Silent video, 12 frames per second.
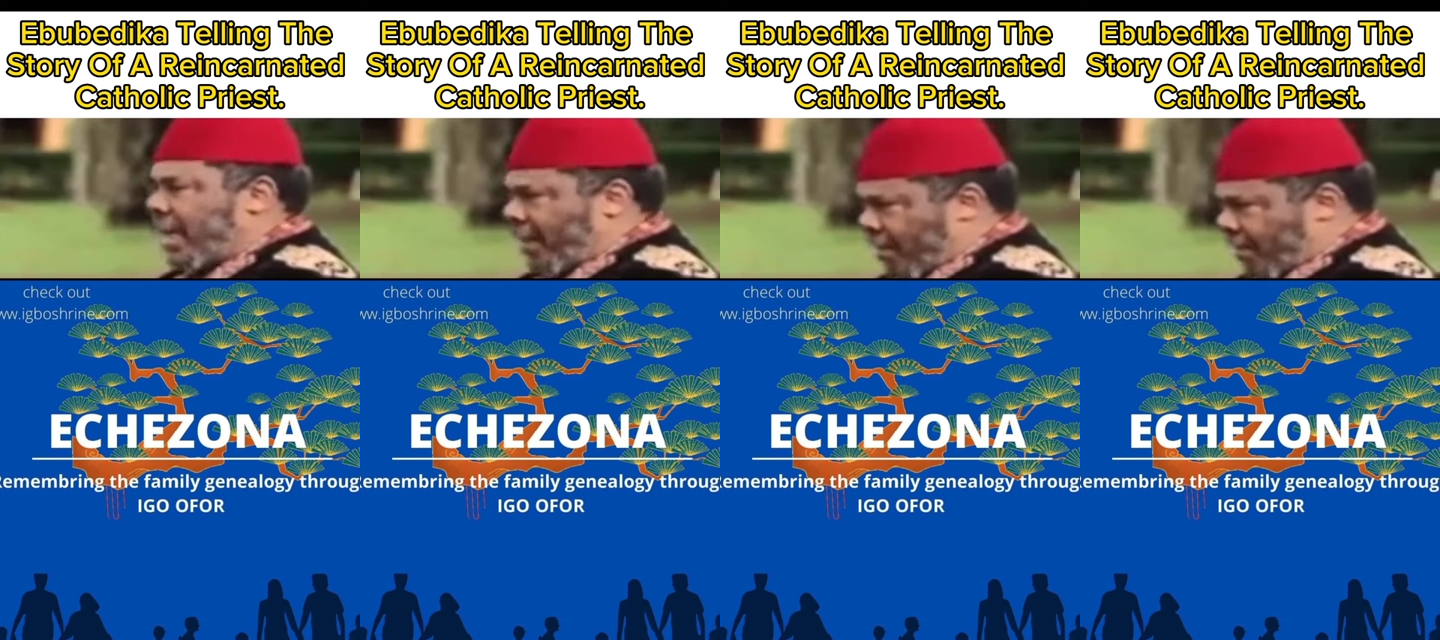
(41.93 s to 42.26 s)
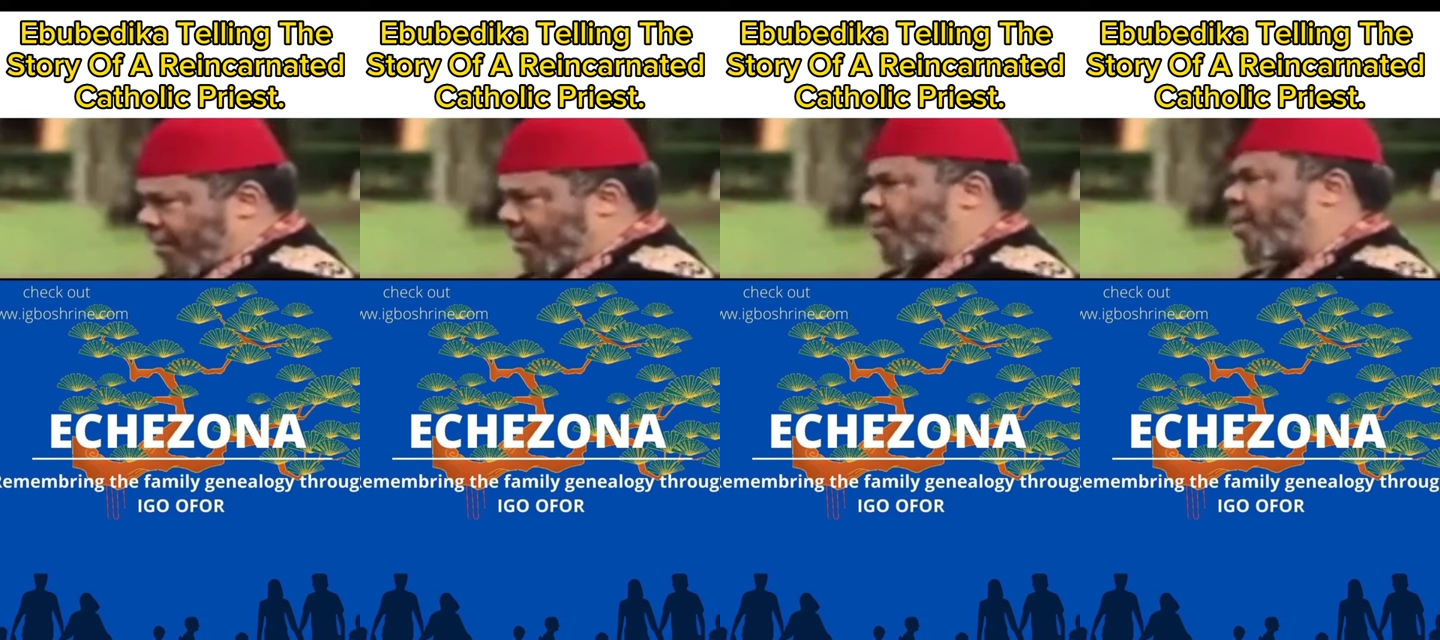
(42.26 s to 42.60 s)
Our
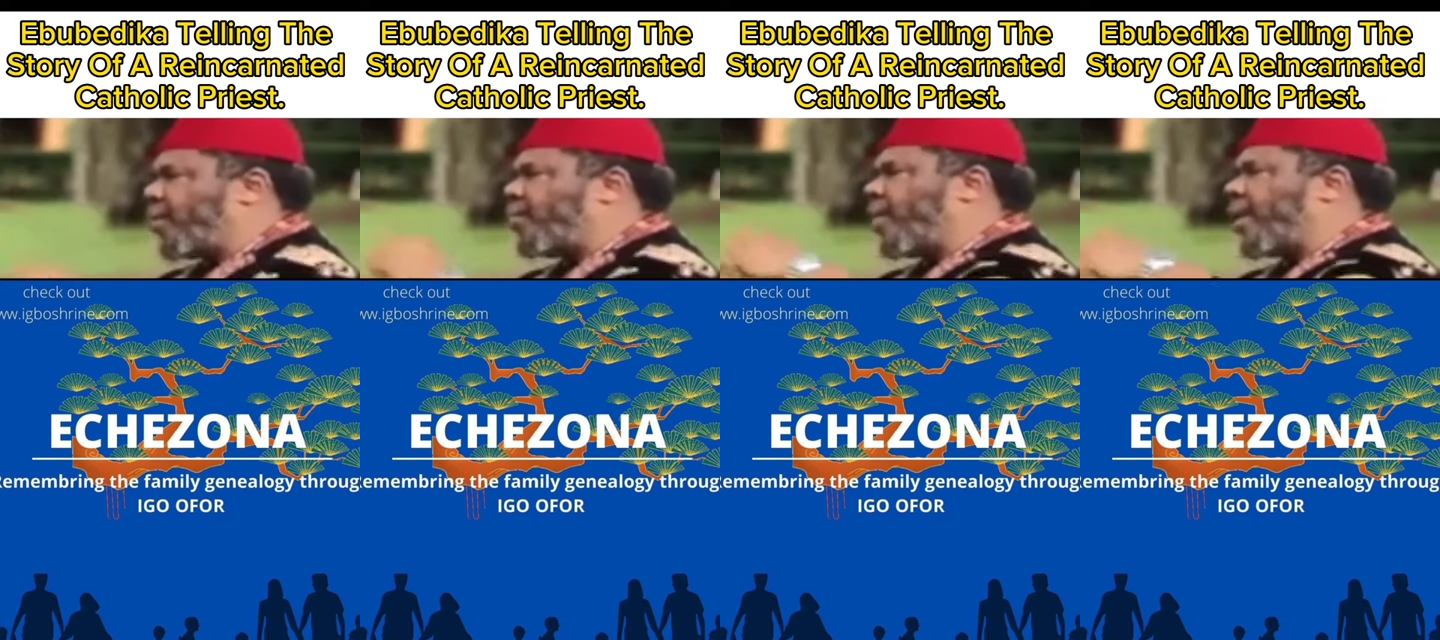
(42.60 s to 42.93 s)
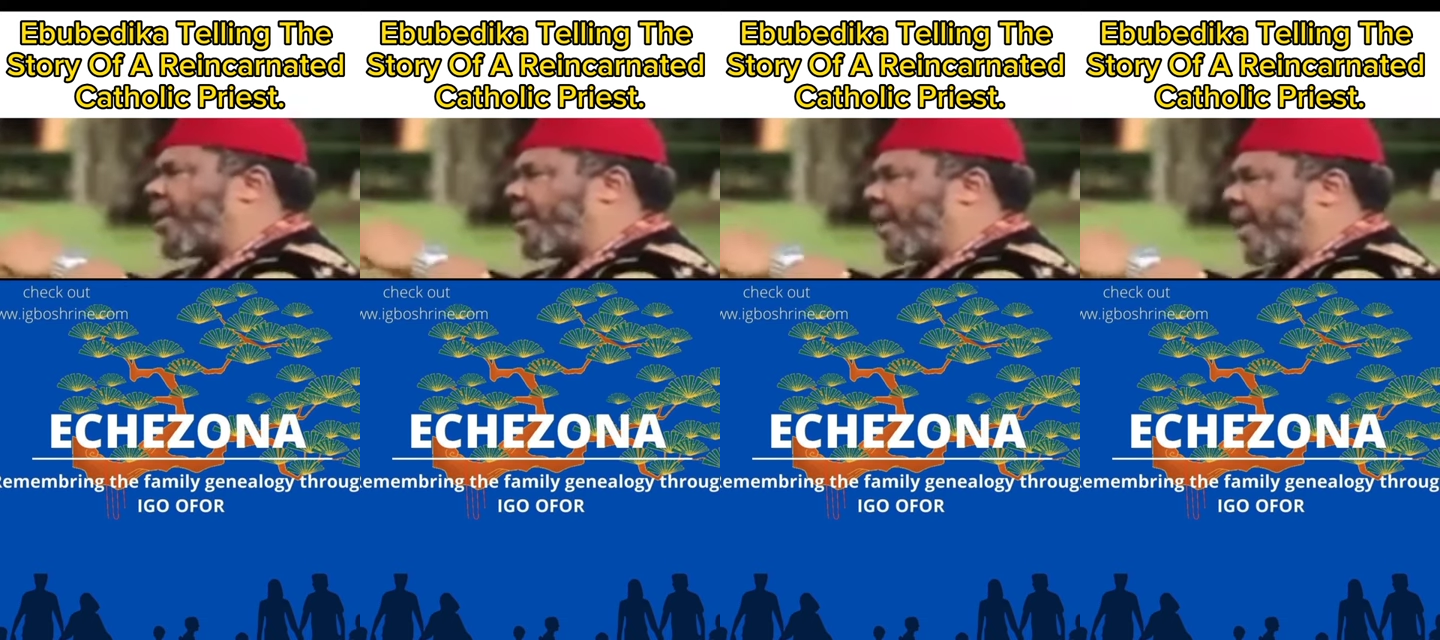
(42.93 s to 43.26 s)
Lord was
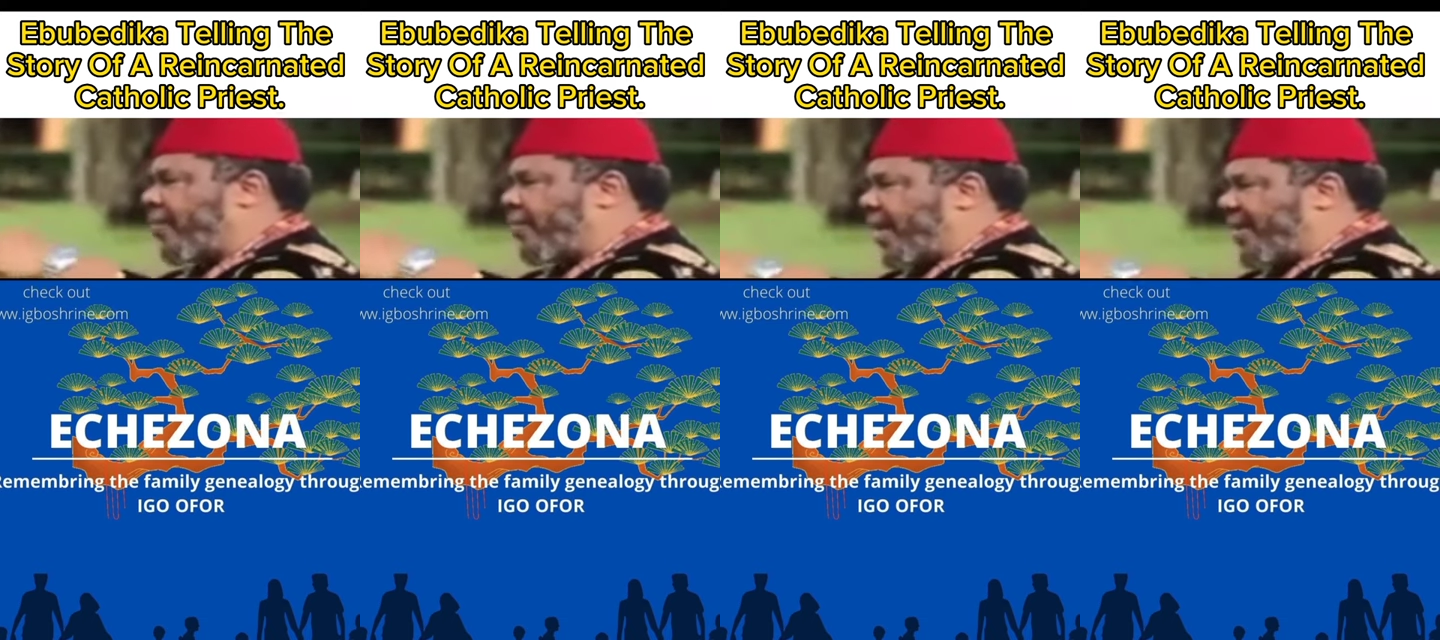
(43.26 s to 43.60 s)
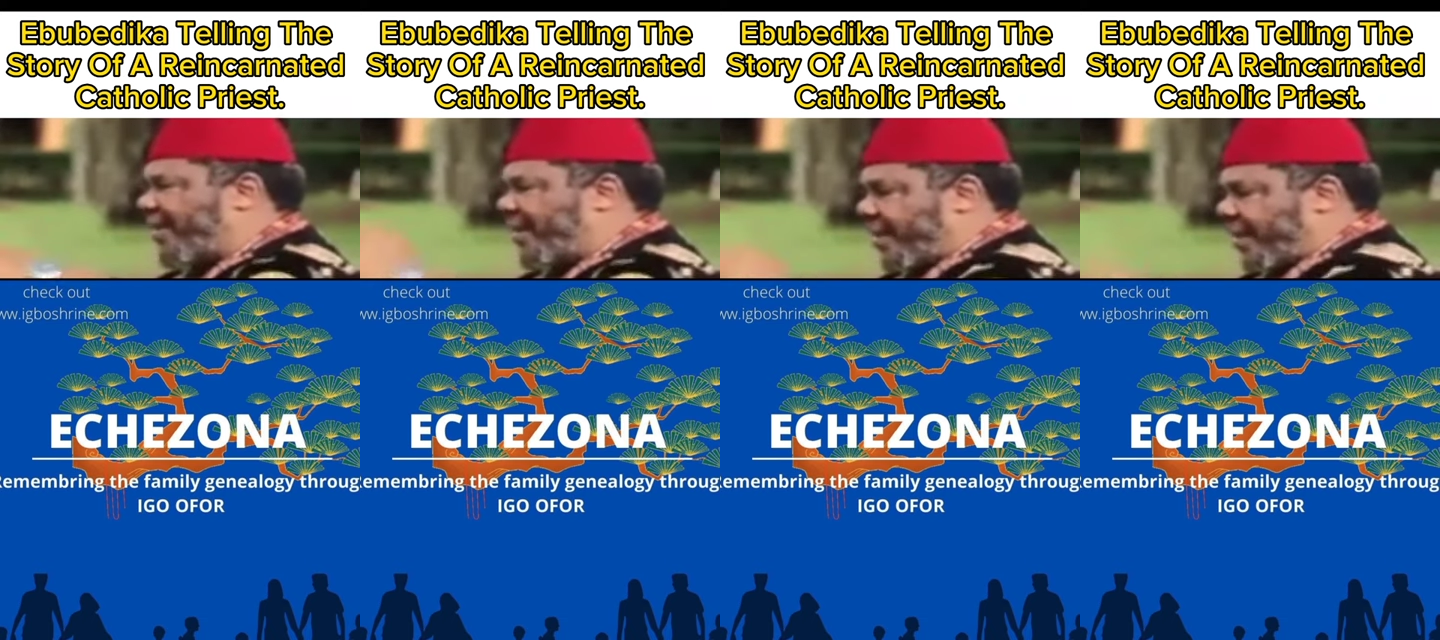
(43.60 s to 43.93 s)
born in their
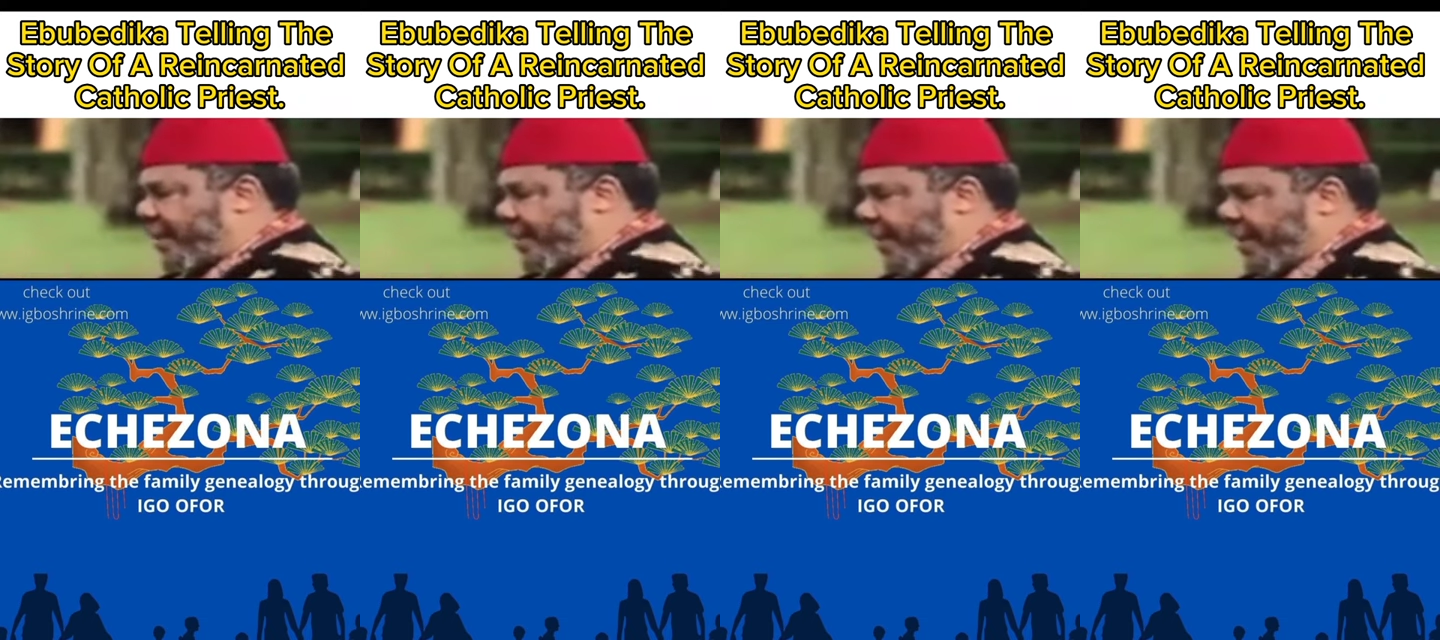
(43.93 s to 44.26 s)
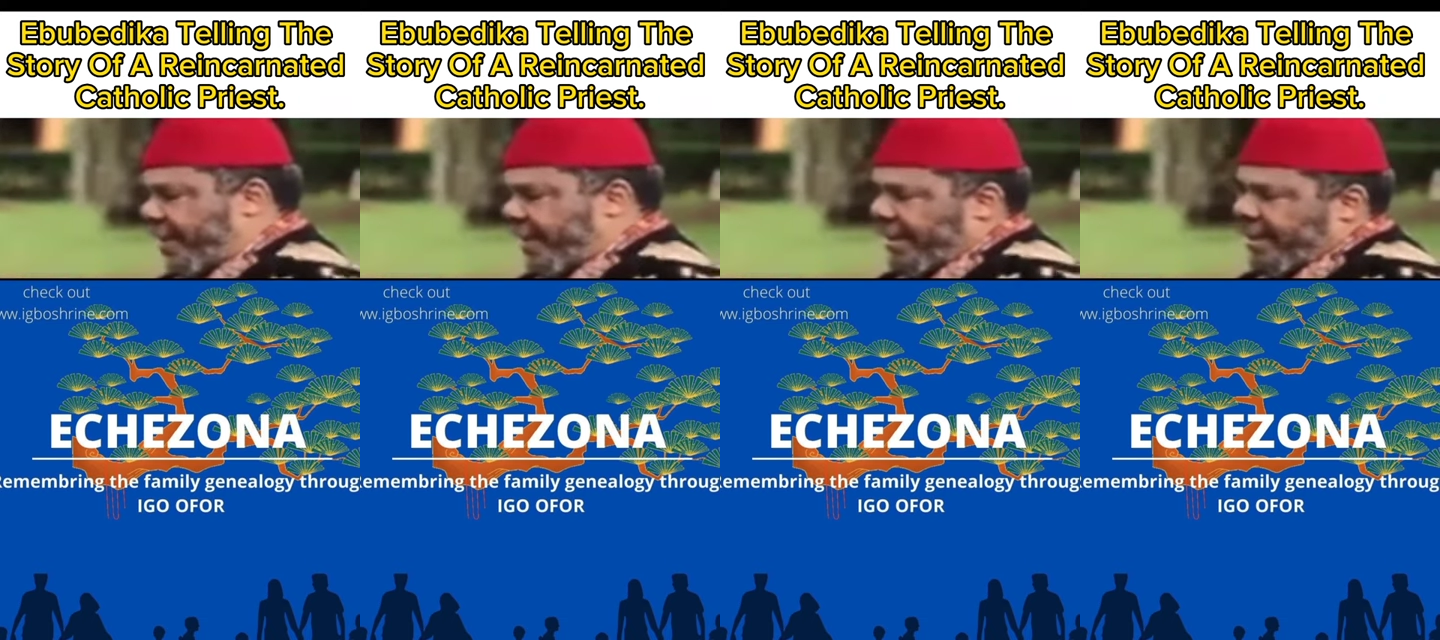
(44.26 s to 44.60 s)
midst.